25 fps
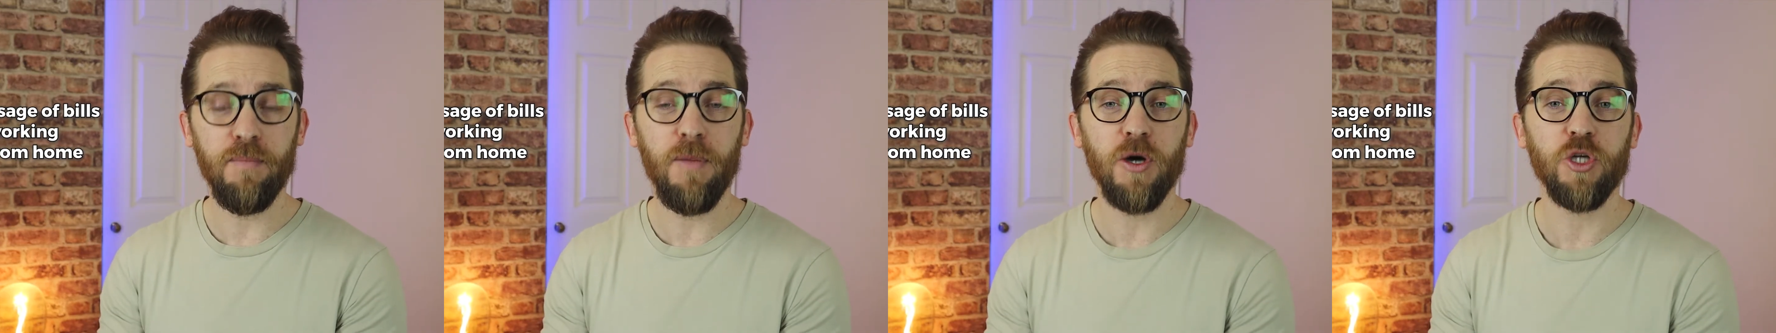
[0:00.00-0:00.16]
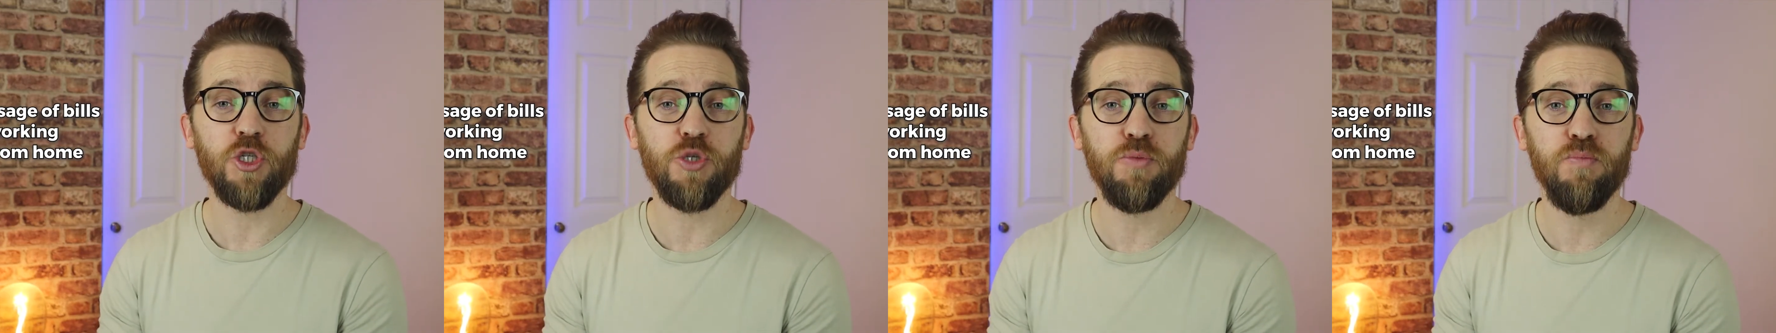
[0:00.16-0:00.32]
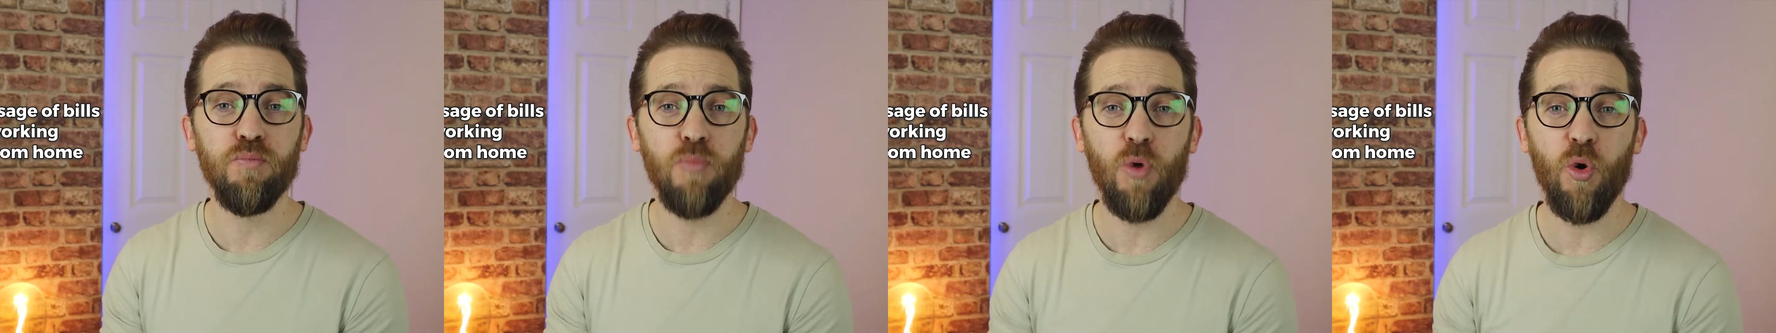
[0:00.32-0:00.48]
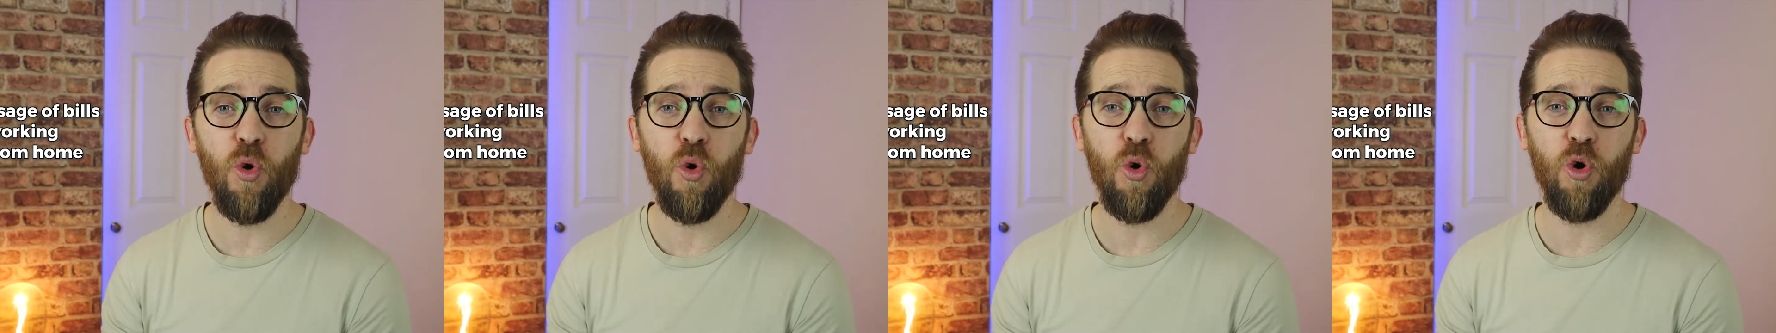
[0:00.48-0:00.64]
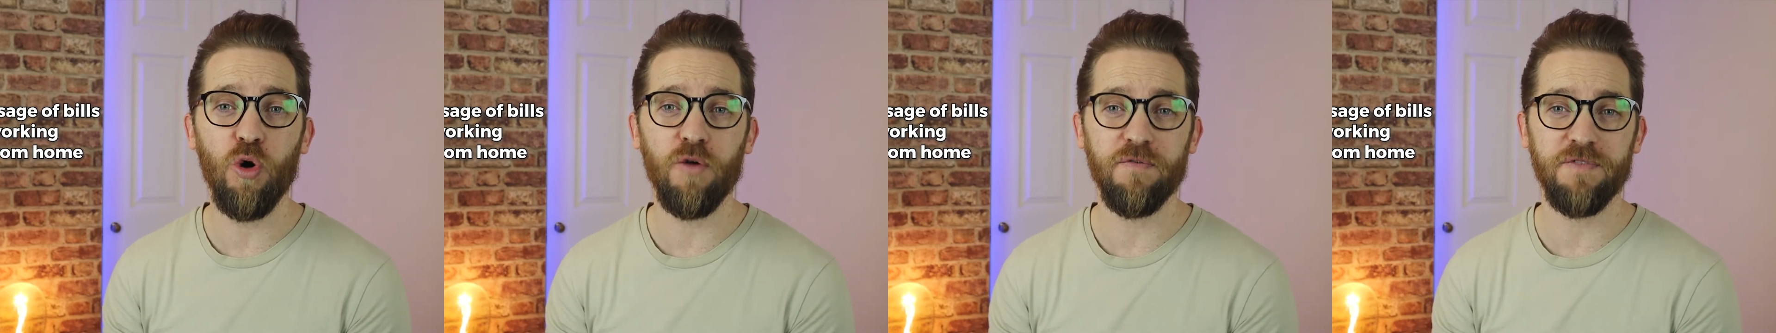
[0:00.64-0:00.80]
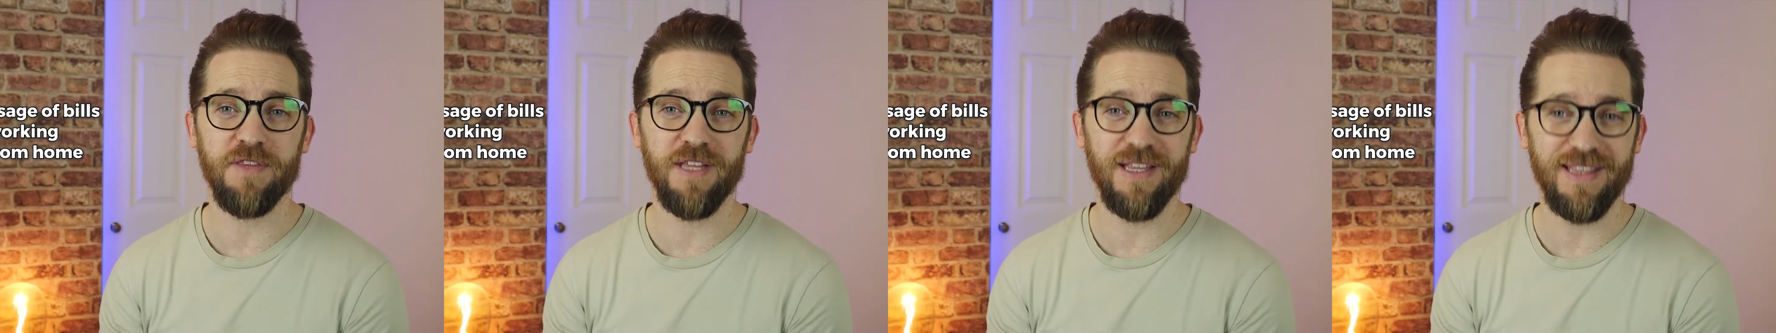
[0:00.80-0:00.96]
much more
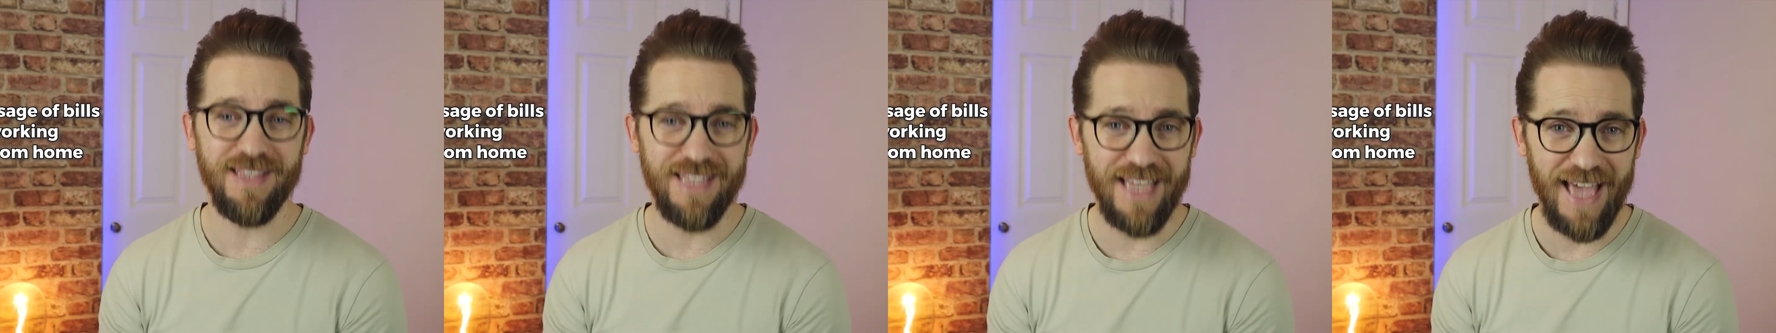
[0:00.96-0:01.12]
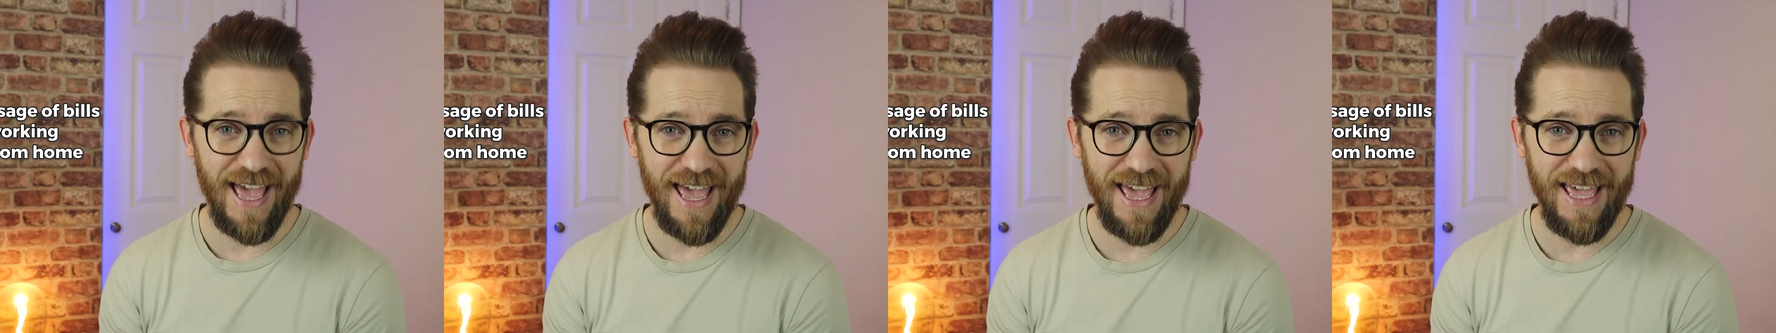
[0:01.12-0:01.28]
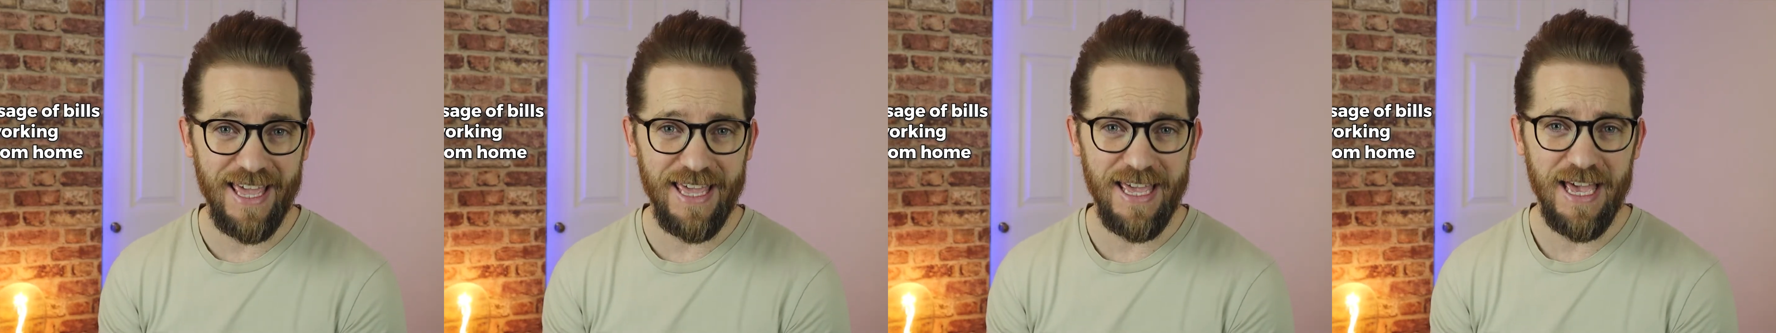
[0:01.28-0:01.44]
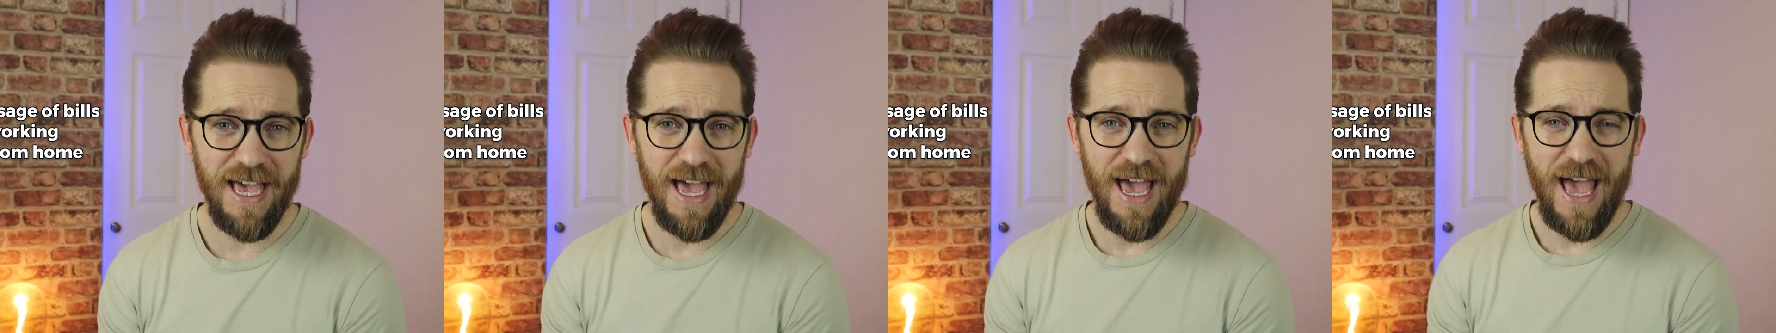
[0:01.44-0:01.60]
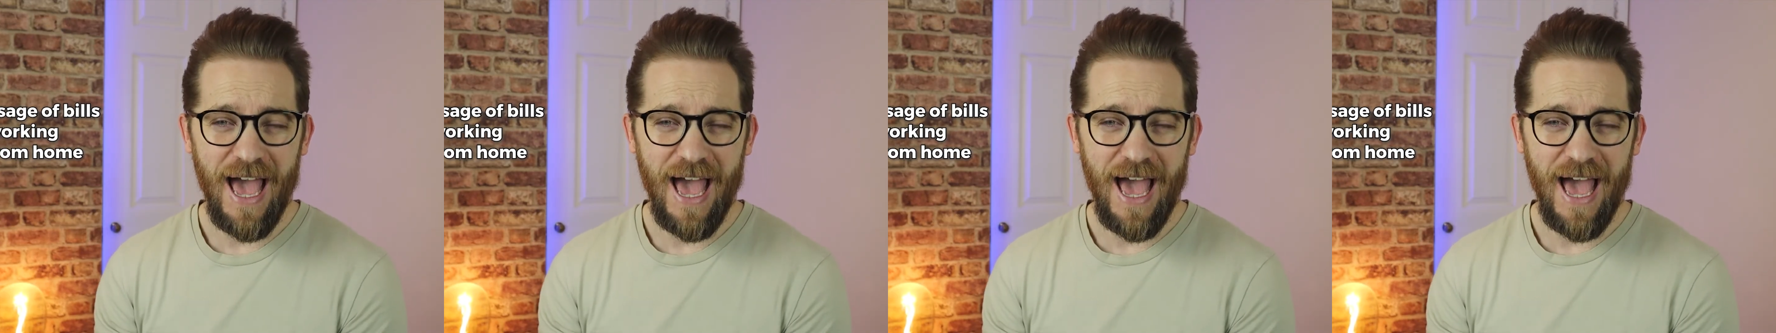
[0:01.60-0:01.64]
of the day,